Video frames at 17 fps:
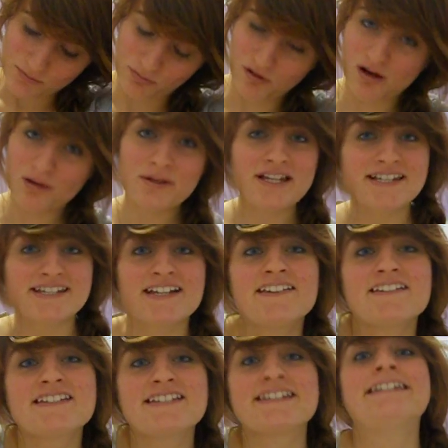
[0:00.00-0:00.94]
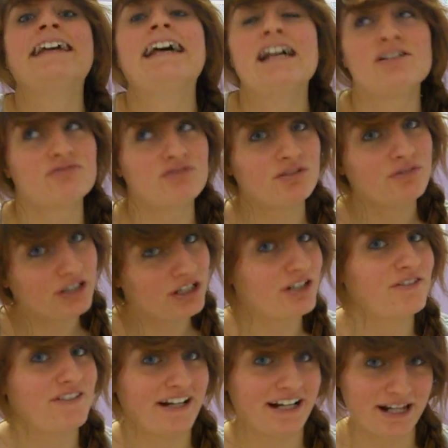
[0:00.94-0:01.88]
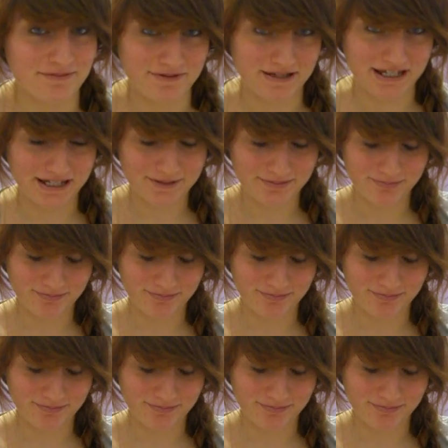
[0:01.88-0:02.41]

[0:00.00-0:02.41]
probably say this in every video that I make,